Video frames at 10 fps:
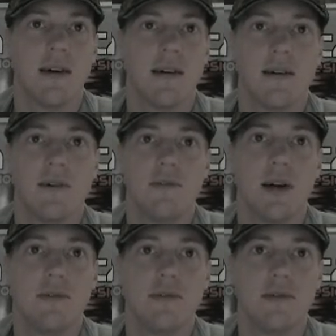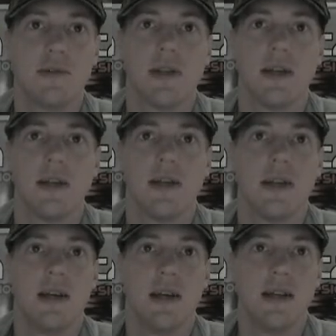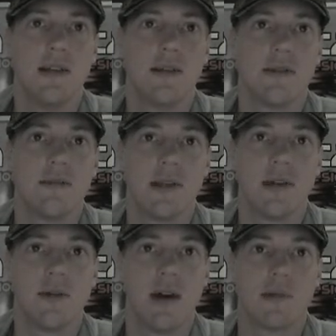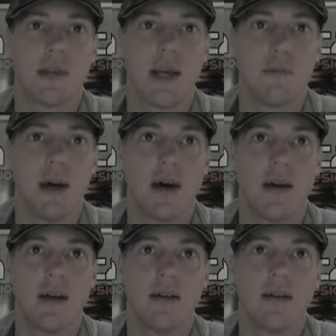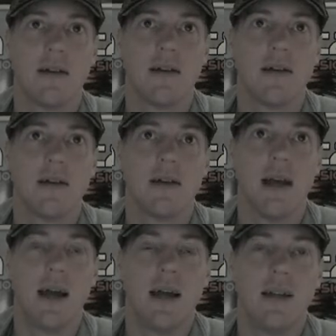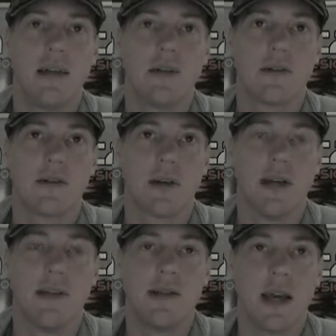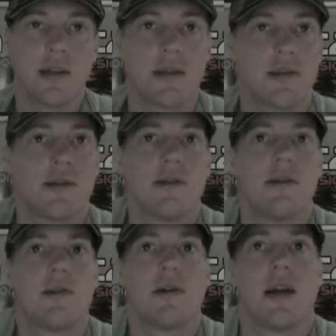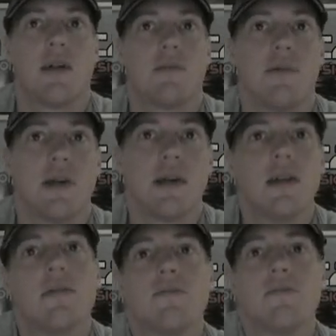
who knows, is obviously quite upset about it, and it looks like he's next because he's got a gun up to his head.